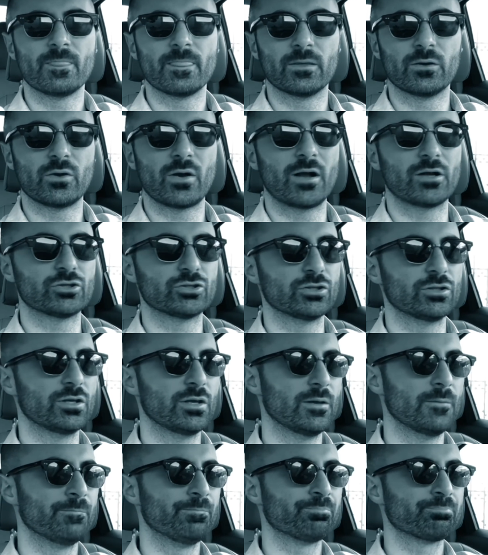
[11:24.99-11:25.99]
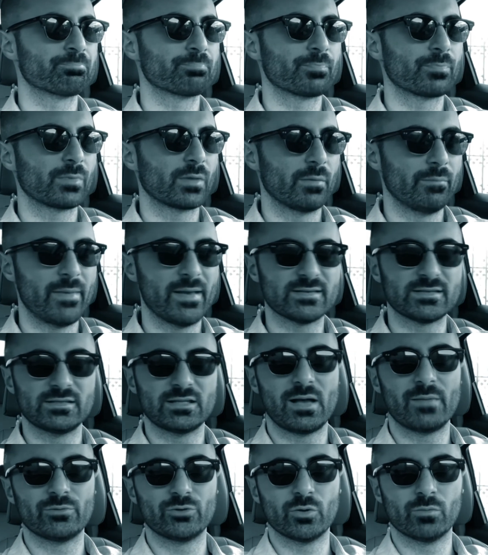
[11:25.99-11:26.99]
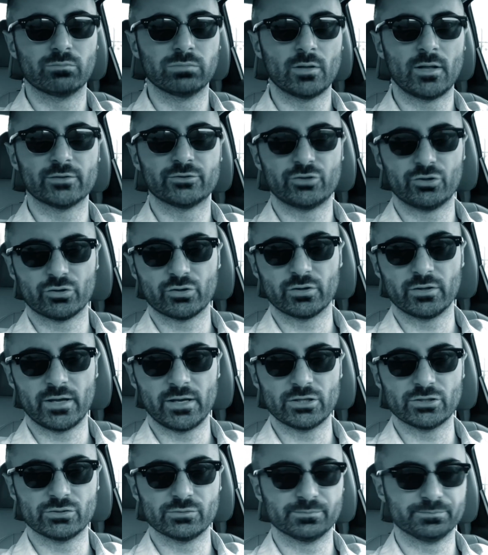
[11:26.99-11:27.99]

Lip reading: you're actually messing up your blood circulation.